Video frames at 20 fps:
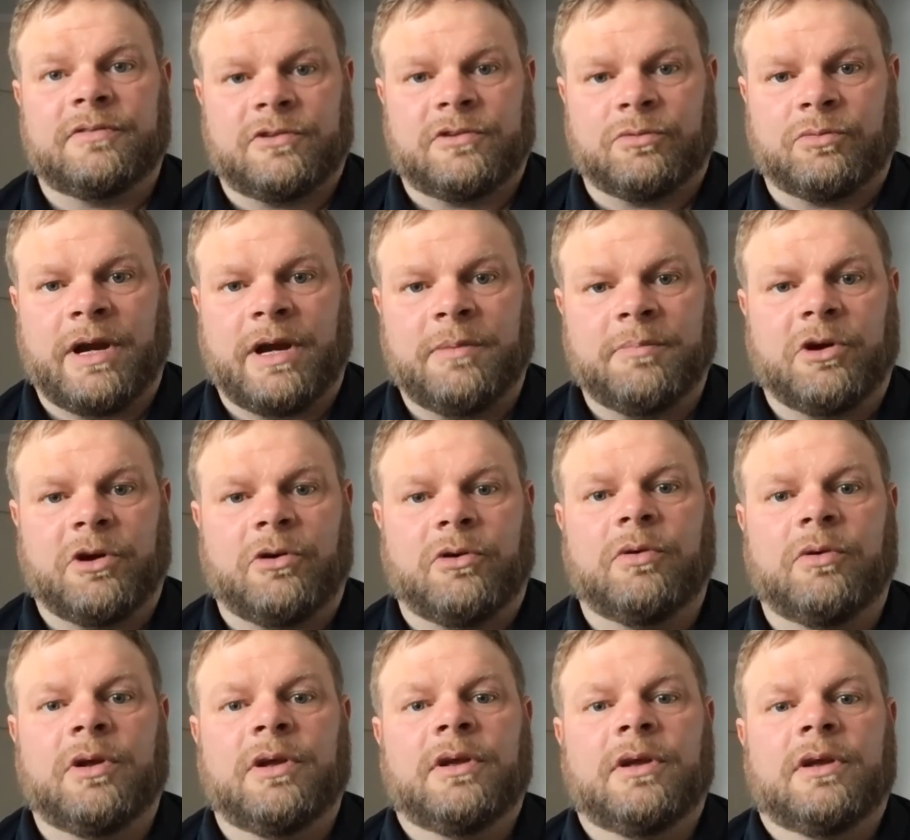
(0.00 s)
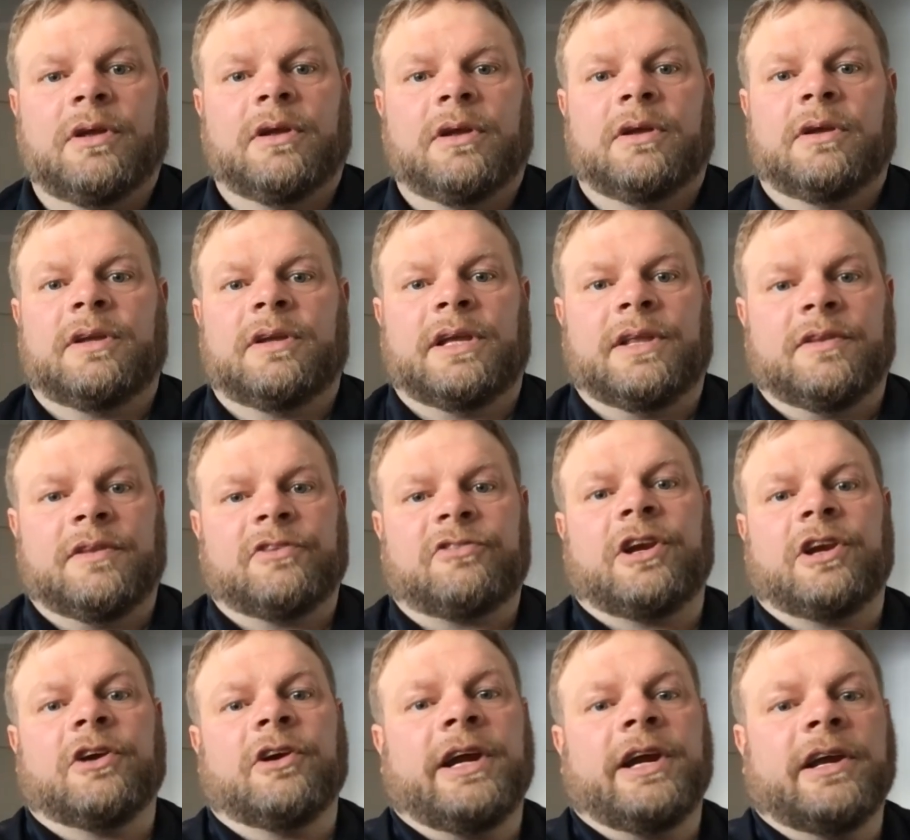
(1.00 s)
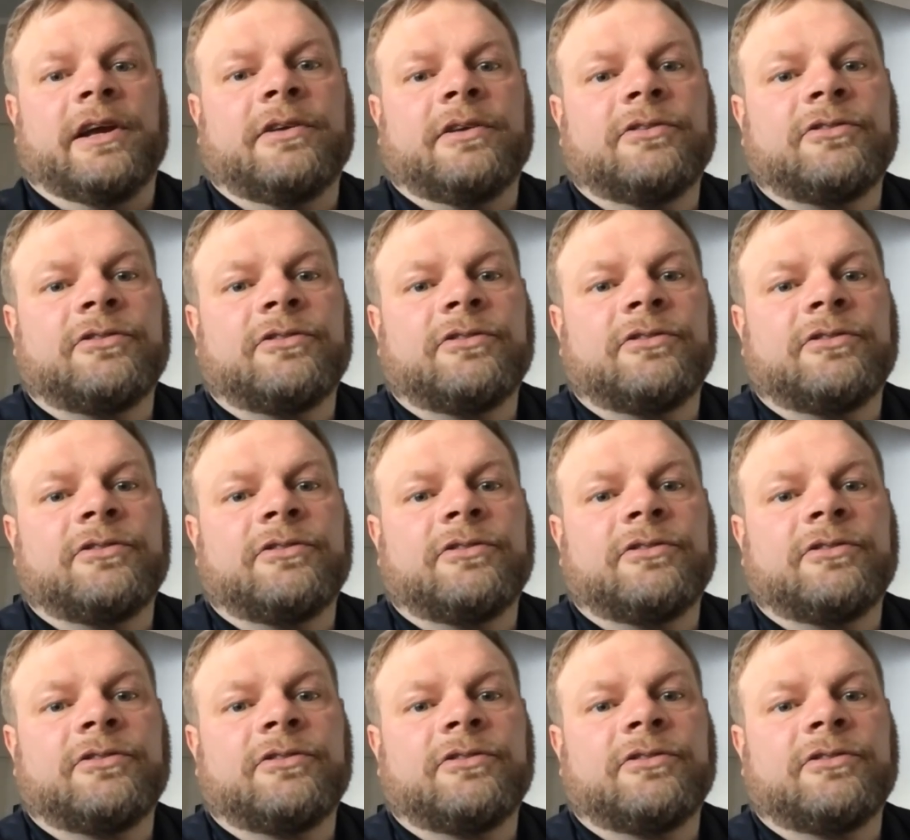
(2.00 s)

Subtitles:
Rainbow in this area.